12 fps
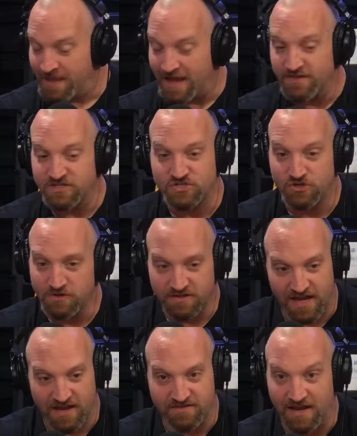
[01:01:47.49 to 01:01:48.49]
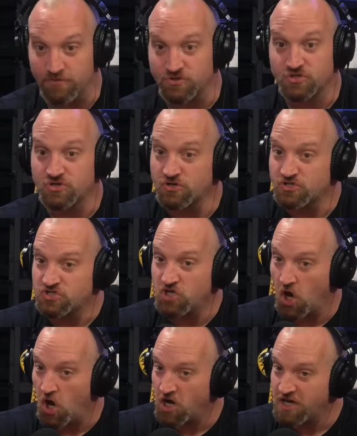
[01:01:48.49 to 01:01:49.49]
And this dude at the head of the table just starts
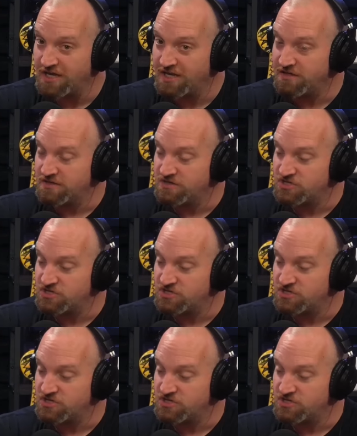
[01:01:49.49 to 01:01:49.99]
talking